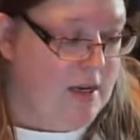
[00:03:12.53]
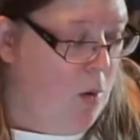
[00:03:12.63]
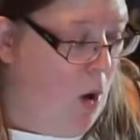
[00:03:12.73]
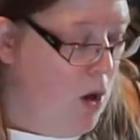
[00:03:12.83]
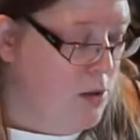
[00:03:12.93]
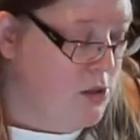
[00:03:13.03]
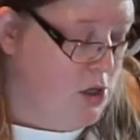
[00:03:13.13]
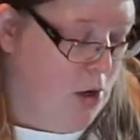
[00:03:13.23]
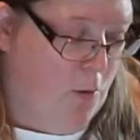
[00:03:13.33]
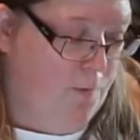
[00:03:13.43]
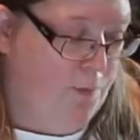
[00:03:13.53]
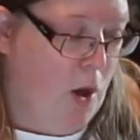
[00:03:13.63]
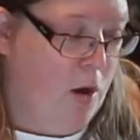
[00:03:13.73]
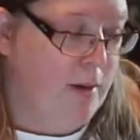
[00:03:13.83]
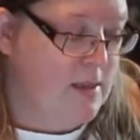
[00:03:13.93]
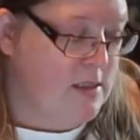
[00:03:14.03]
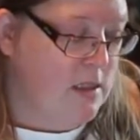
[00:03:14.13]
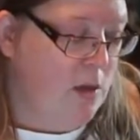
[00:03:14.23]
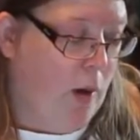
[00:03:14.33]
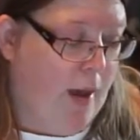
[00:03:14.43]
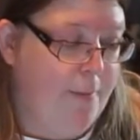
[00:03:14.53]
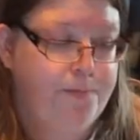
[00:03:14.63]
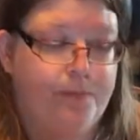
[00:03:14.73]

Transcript: Now also, on my silhouette,